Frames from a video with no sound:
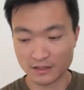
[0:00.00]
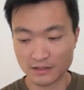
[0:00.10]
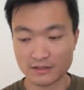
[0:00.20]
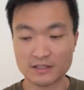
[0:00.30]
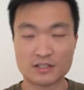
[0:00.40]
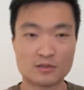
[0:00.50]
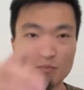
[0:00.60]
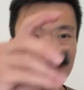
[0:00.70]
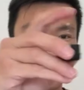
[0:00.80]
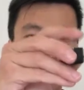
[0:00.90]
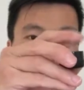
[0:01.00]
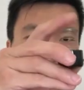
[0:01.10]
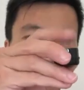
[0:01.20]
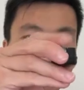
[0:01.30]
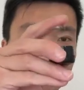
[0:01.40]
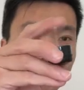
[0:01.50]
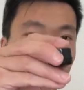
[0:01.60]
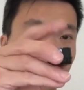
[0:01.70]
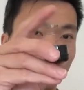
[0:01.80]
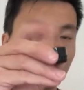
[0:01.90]
The spring is very
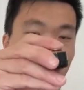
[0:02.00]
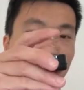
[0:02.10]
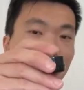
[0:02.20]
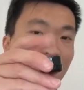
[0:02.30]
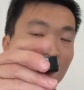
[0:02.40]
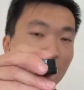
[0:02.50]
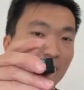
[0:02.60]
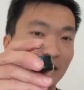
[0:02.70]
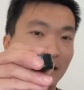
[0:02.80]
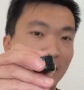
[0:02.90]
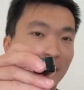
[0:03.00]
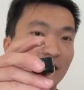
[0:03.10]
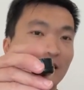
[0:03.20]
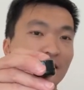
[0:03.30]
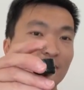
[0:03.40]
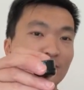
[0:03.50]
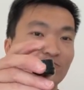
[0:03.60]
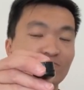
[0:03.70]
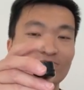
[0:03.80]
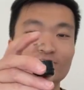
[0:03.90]
weak. That's my
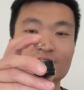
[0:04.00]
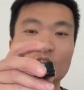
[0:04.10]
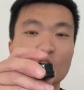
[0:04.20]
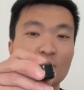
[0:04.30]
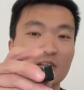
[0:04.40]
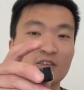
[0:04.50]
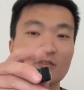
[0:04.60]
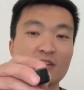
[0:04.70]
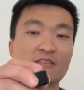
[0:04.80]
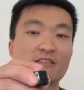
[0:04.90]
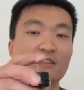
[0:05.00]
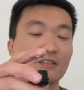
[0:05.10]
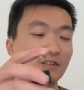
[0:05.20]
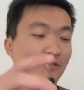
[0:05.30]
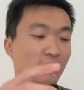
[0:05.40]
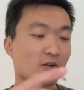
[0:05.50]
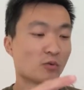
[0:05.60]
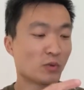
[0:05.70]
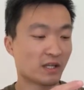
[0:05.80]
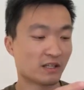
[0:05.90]
comment to it. It's very
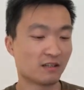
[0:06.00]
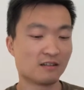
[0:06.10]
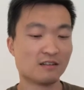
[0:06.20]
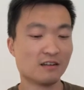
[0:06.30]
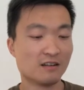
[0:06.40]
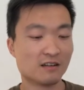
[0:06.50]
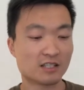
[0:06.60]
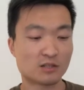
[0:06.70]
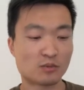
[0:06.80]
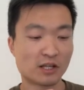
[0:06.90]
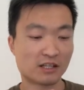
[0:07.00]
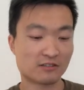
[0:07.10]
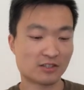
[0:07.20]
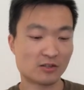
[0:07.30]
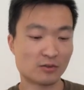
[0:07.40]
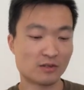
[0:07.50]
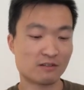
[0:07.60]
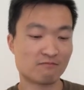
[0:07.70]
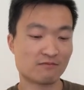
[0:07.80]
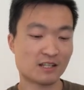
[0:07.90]
weak spring, so it
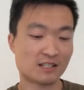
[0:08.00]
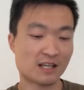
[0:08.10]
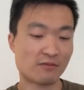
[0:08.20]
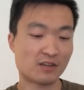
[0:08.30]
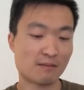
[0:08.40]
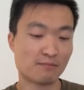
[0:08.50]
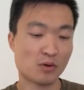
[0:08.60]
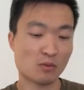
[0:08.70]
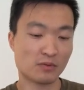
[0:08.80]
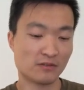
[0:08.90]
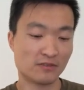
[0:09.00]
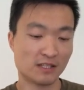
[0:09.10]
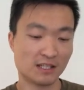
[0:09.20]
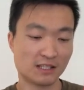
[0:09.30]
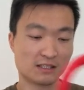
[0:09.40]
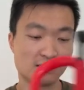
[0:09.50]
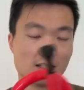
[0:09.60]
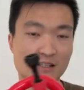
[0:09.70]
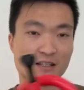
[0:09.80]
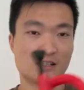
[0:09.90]
doesn't have that pop feeling.
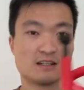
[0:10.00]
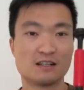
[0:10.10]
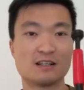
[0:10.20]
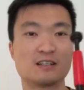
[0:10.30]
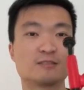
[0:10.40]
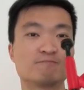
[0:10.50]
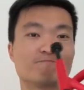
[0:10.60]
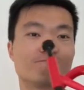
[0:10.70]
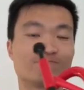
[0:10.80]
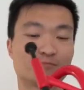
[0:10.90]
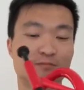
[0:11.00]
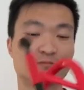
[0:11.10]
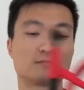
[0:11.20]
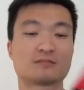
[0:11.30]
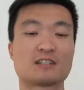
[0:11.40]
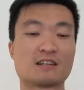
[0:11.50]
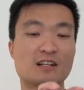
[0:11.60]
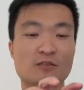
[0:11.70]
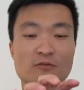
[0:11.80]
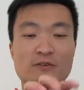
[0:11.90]
I
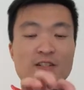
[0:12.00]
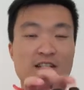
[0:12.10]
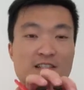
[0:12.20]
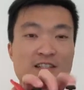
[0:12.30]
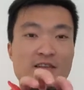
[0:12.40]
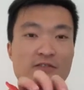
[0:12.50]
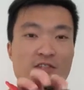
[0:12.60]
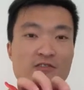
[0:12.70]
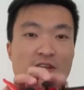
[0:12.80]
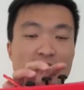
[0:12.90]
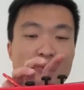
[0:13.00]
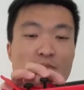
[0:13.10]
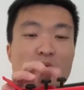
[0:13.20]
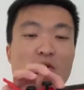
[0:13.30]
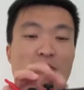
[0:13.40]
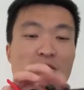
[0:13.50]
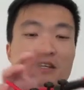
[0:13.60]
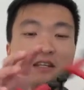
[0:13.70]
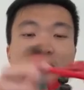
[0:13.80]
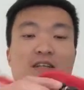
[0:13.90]
don't feel there's enough strength to pop
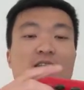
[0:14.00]
the